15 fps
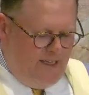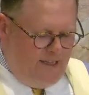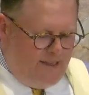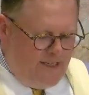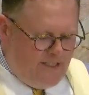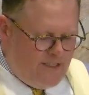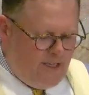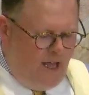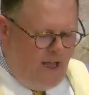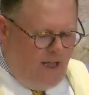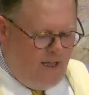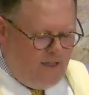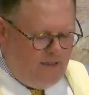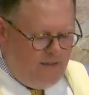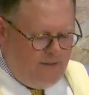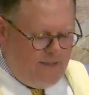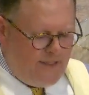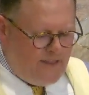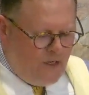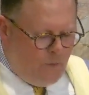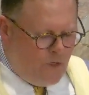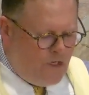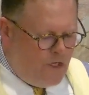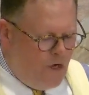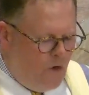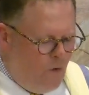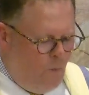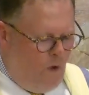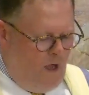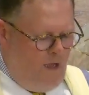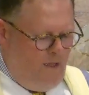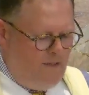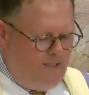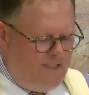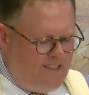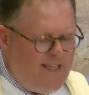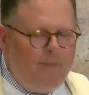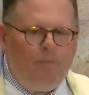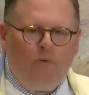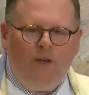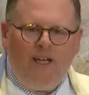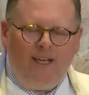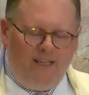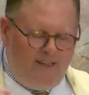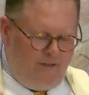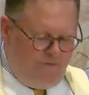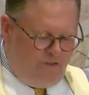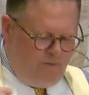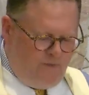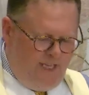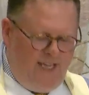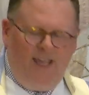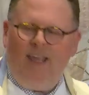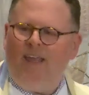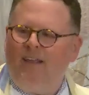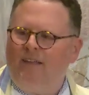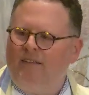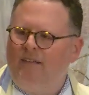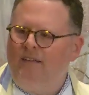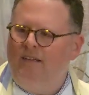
they saw that there were no walls separating them from the king